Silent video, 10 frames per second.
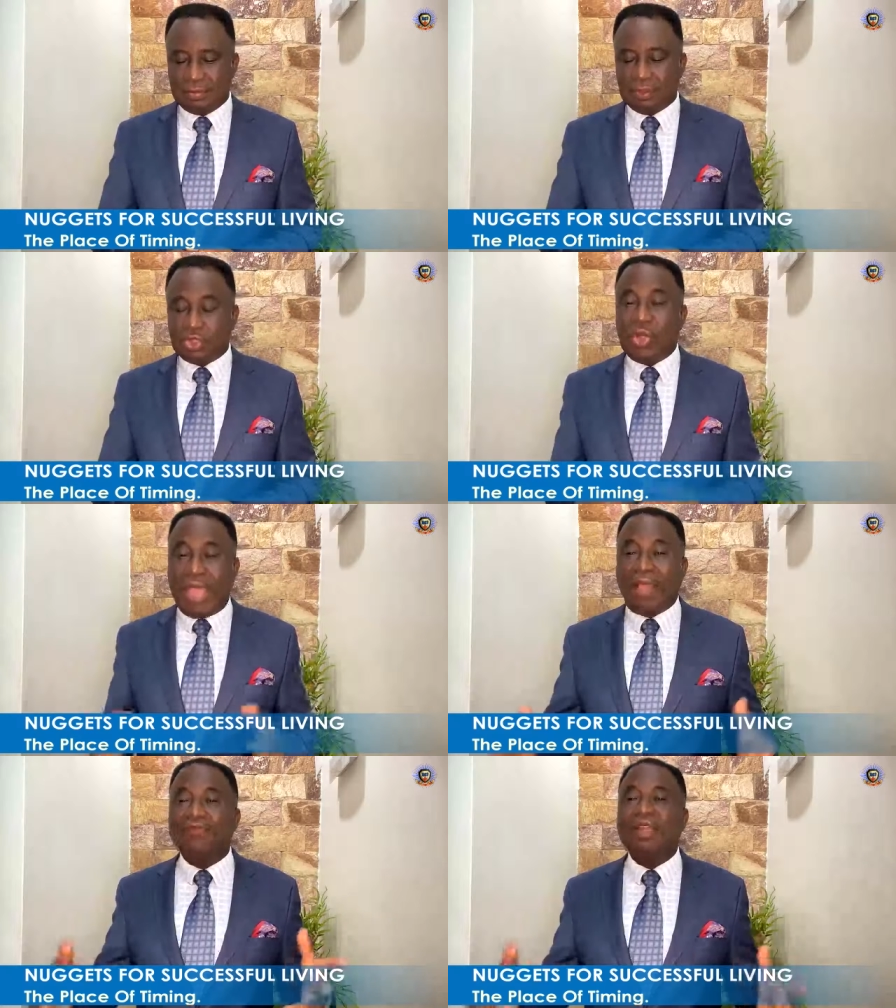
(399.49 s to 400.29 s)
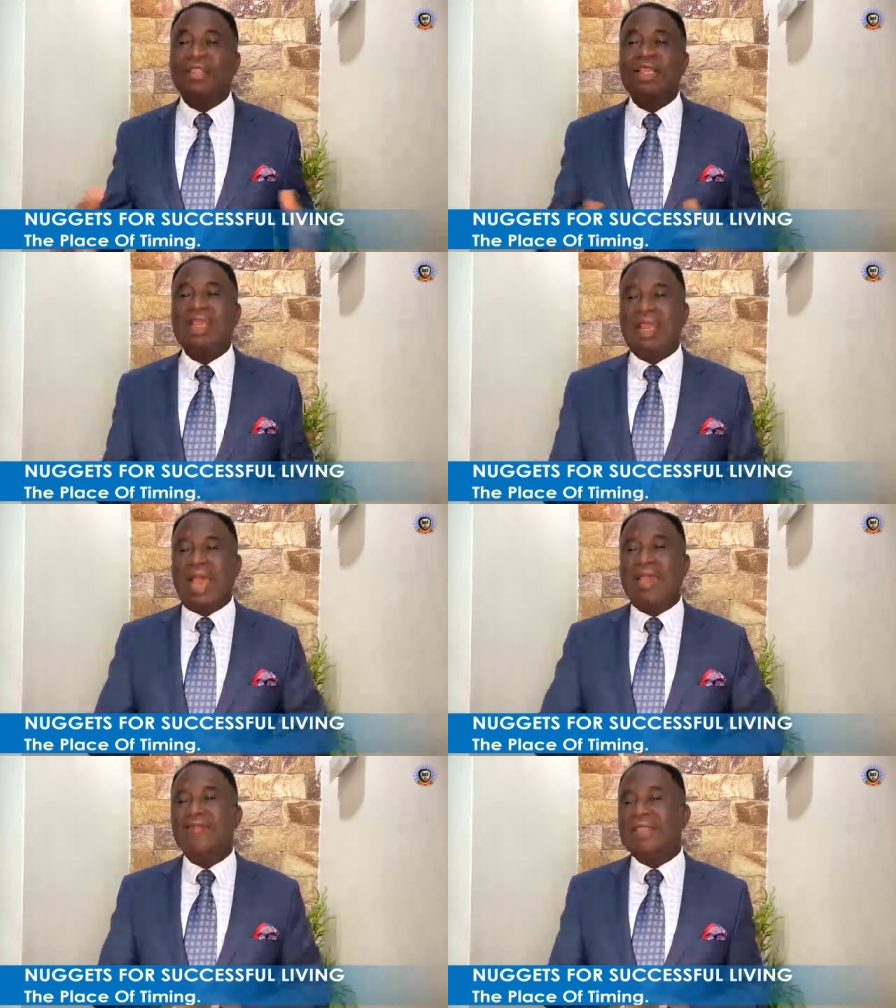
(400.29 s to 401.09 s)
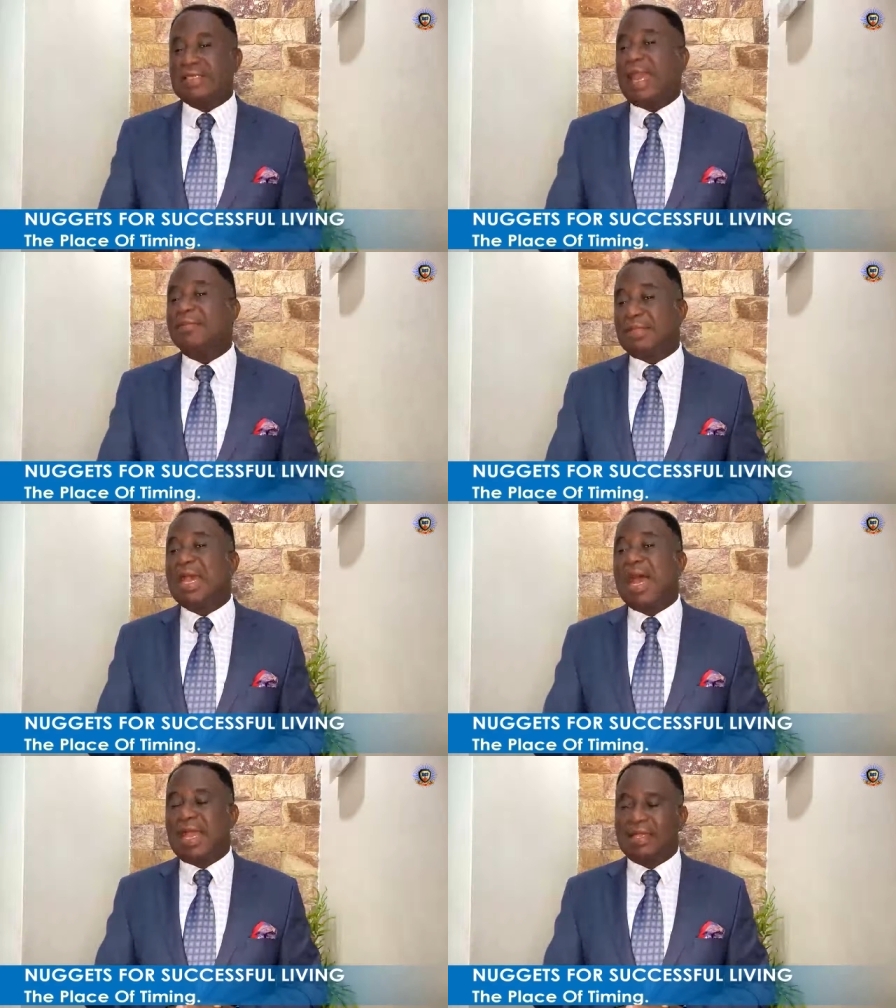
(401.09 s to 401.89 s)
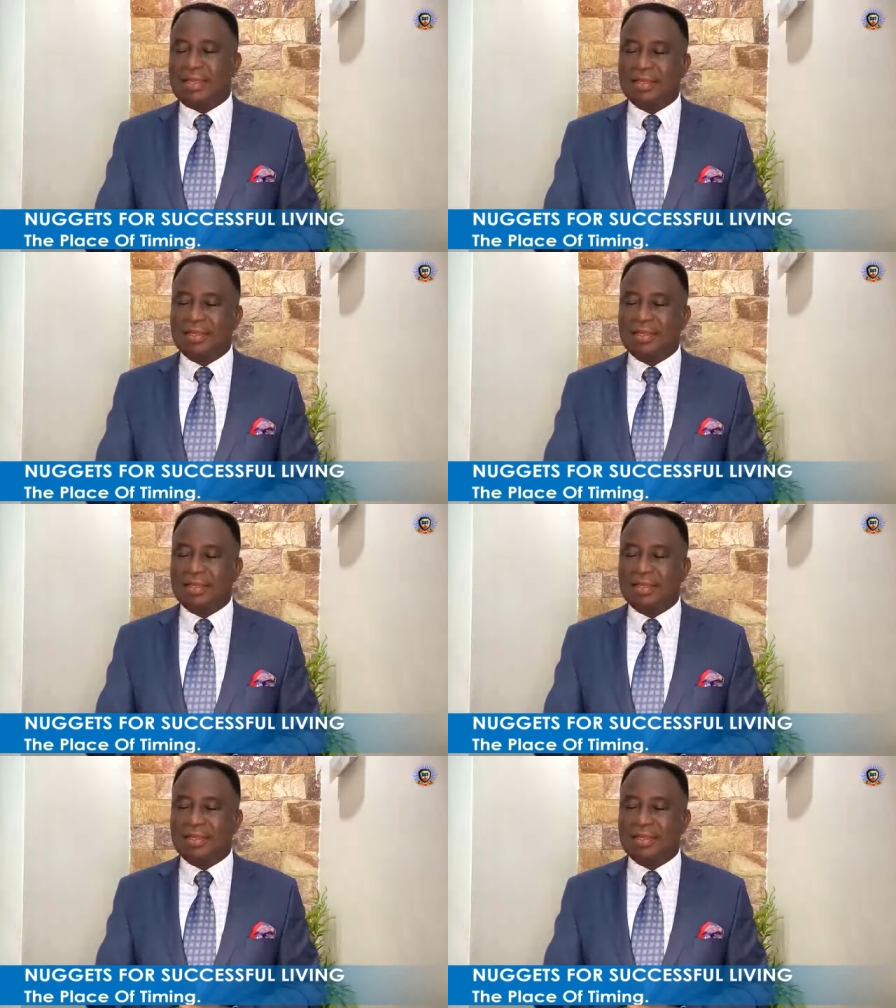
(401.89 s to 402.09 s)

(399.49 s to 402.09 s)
So everything in life is time tag.